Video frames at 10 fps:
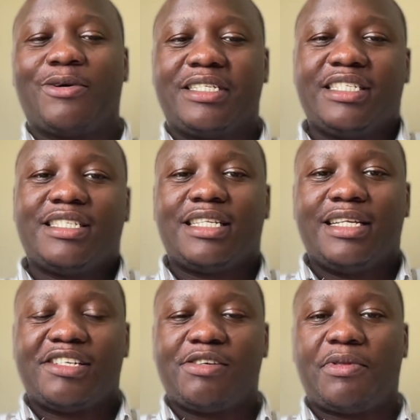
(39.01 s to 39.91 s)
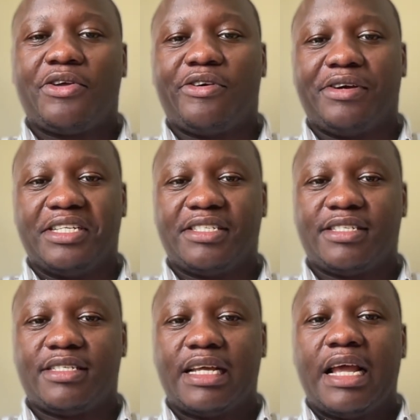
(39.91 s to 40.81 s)
Contingency leadership
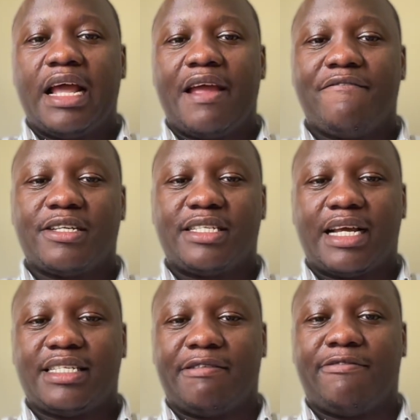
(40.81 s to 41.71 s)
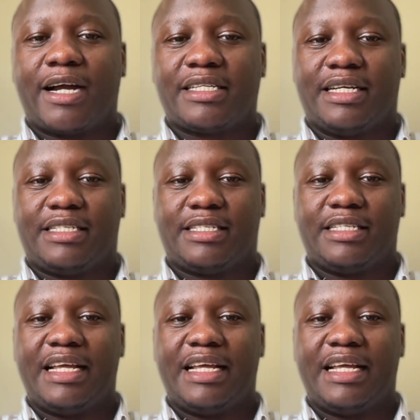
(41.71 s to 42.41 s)
theories emphasize the fact that